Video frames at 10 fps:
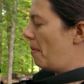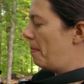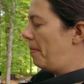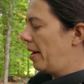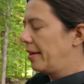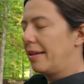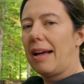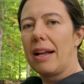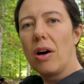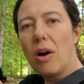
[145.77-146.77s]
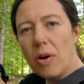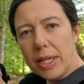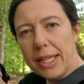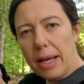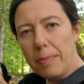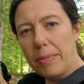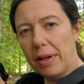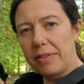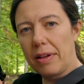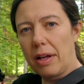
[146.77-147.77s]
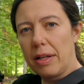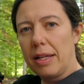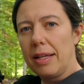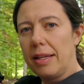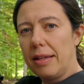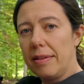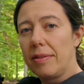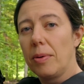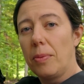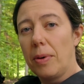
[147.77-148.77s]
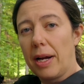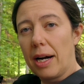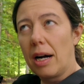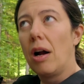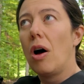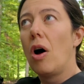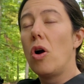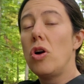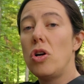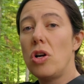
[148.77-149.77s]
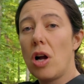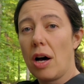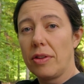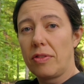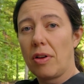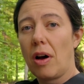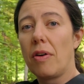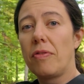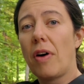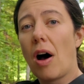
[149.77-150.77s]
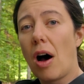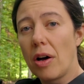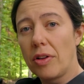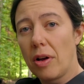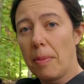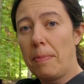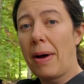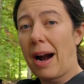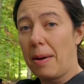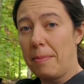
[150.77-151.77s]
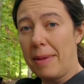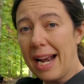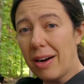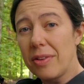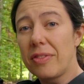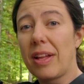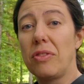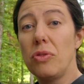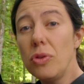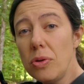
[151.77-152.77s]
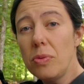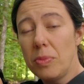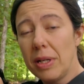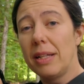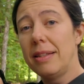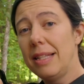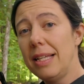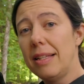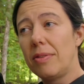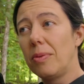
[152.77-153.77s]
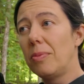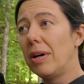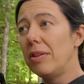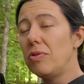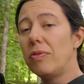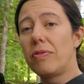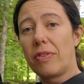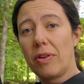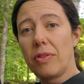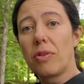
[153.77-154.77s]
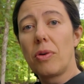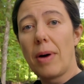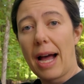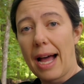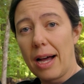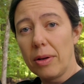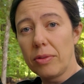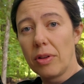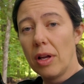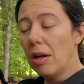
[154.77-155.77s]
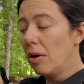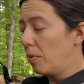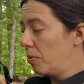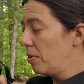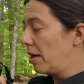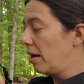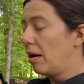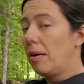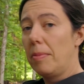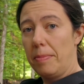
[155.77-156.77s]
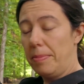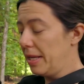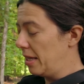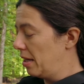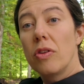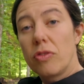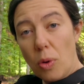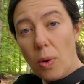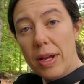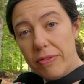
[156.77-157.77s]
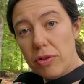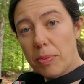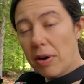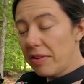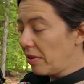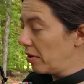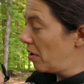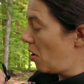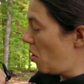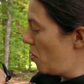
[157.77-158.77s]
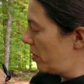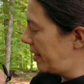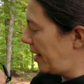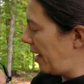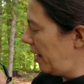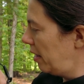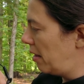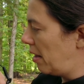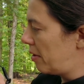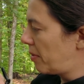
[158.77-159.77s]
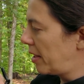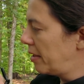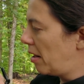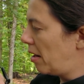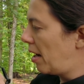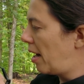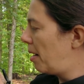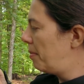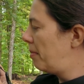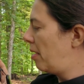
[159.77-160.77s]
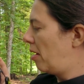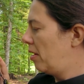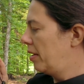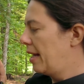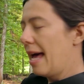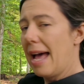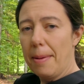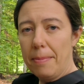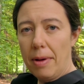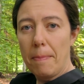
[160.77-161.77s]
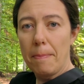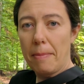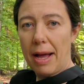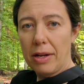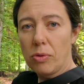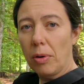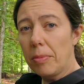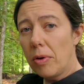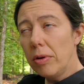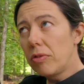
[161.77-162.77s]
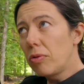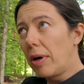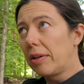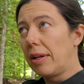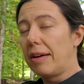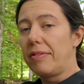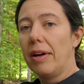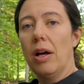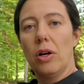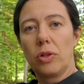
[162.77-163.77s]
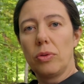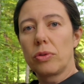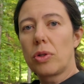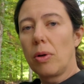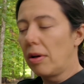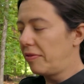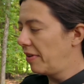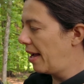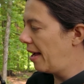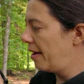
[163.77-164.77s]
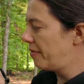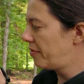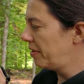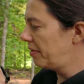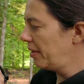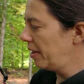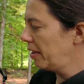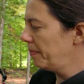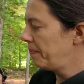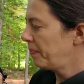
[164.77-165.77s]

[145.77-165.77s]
But that OK button is where a lot of other parameters that you will need when you first go out will be. So if you press on OK, and right now I'm on M, manual mode, so I can have control of everything,